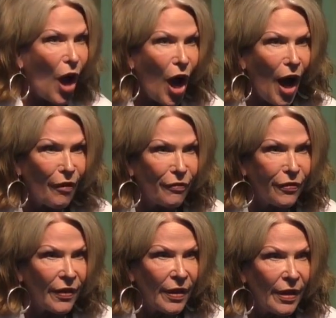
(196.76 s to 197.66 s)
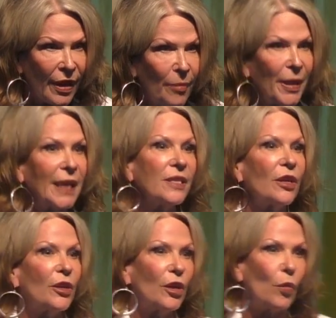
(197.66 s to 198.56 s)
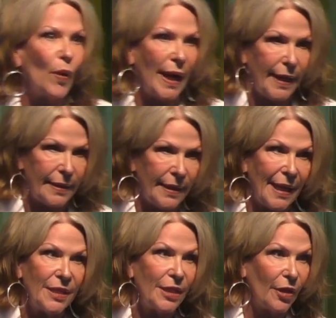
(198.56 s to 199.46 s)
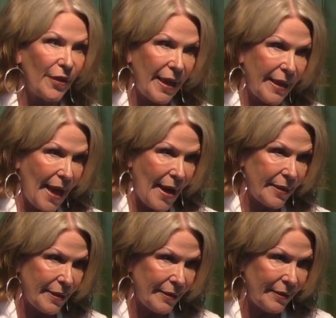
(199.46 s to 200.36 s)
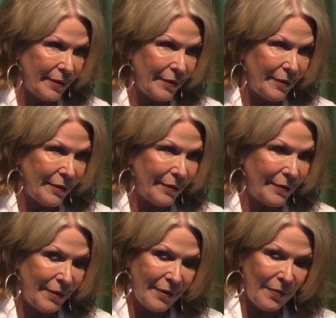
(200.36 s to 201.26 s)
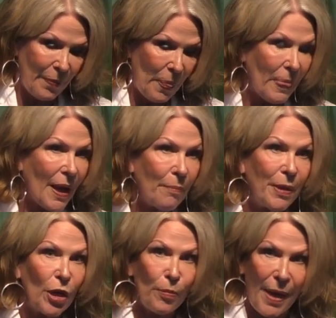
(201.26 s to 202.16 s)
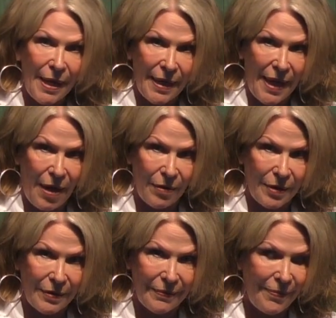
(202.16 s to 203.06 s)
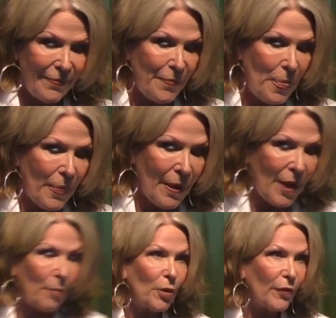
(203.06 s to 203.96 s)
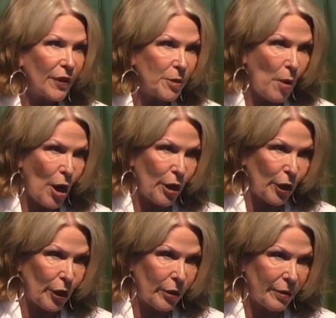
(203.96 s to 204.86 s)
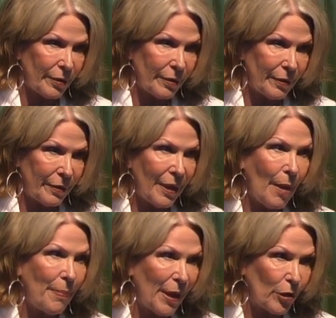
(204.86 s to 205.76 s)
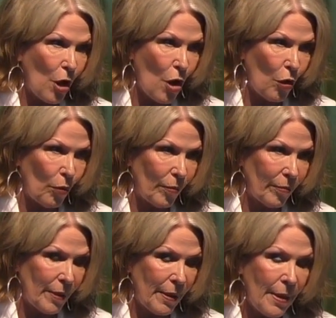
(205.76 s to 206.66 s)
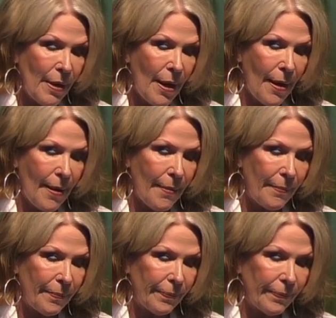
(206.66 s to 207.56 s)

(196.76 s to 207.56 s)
off because they're going to wait until they get a bigger bank account, a perfect partner, a better home. Um,